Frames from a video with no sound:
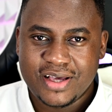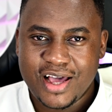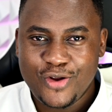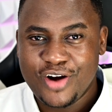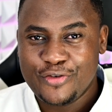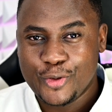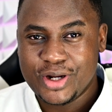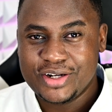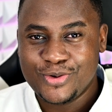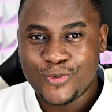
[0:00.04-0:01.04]
Hello
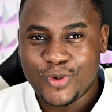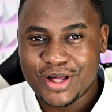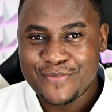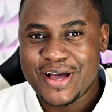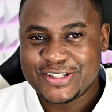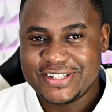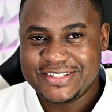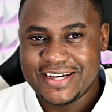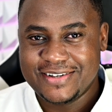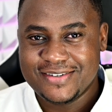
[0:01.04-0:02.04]
everyone, welcome back to the
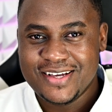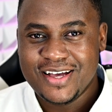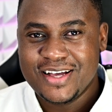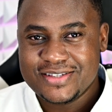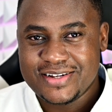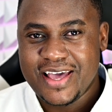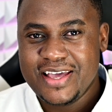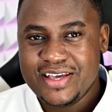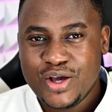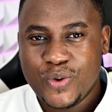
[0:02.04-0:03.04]
channel.
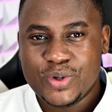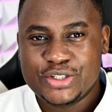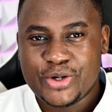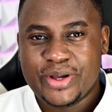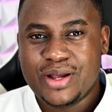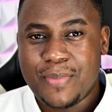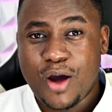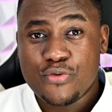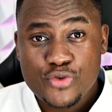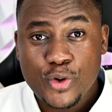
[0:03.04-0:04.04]
Today we're talking
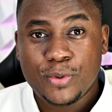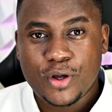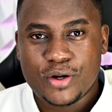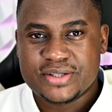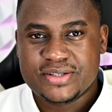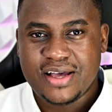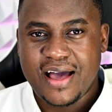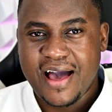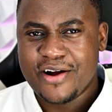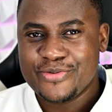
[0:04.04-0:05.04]
about Roblox
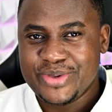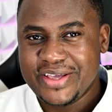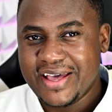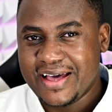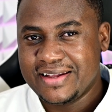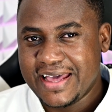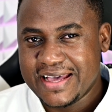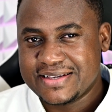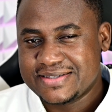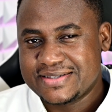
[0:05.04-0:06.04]

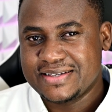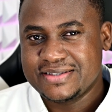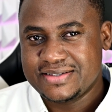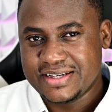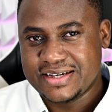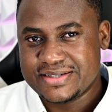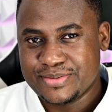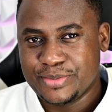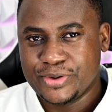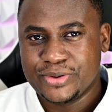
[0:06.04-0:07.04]
RBLX ticker
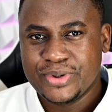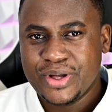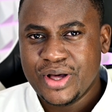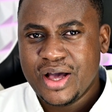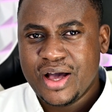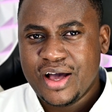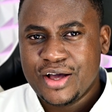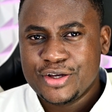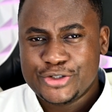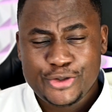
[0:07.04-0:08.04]
symbol.
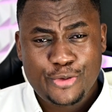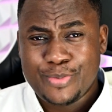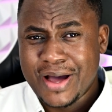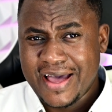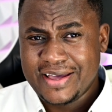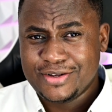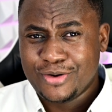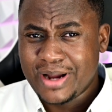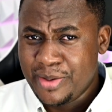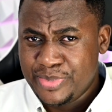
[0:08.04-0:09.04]
Should you buy it
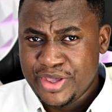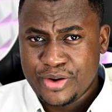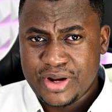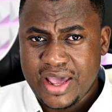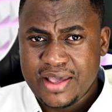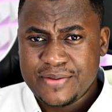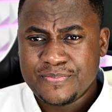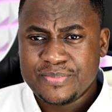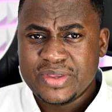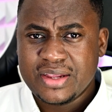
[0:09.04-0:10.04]
on IPO day?
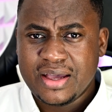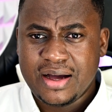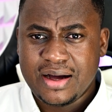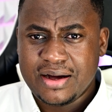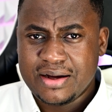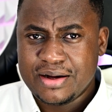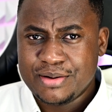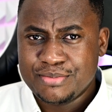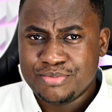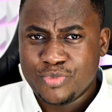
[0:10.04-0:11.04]

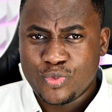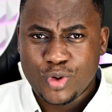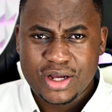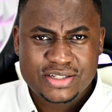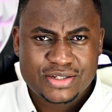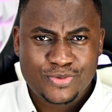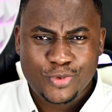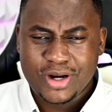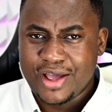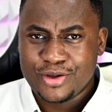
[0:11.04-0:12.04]
What
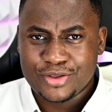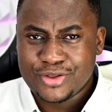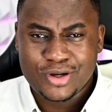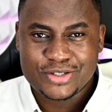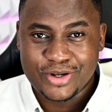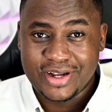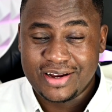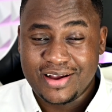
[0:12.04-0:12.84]
are your thoughts on it?